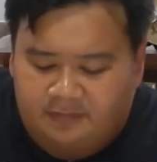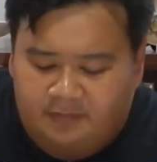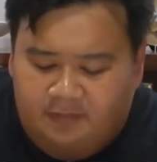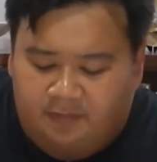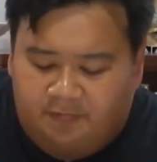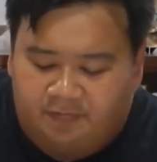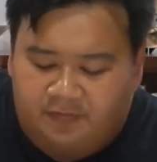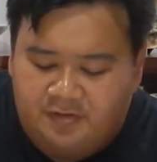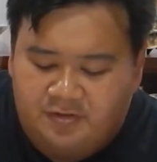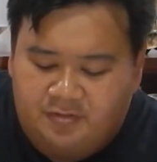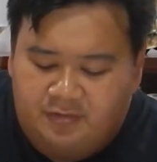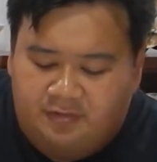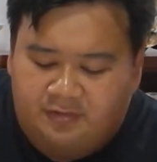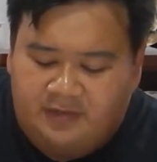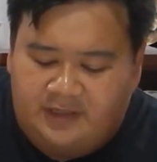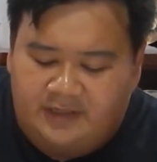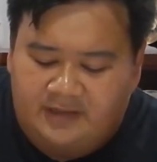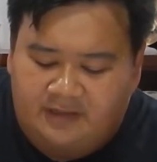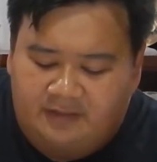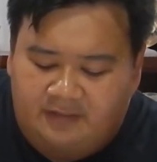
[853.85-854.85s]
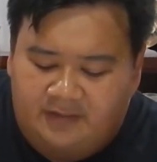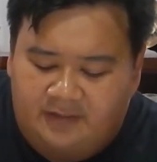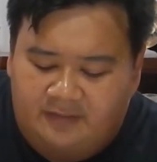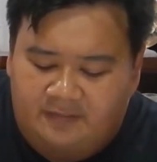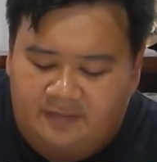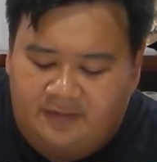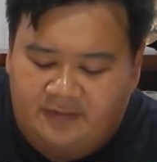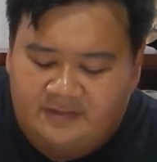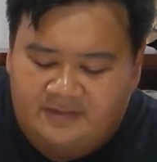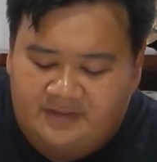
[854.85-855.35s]
No, first we'll try the
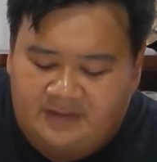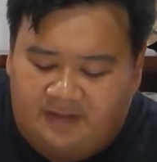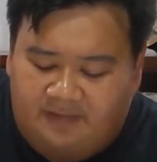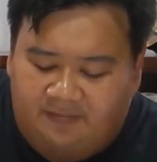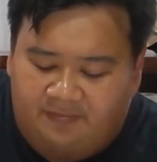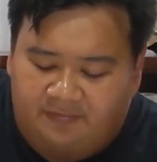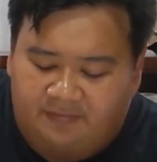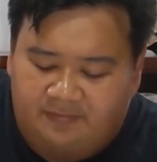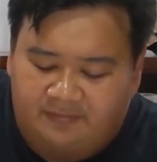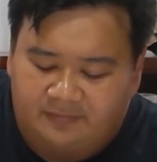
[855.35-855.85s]
gravy itself.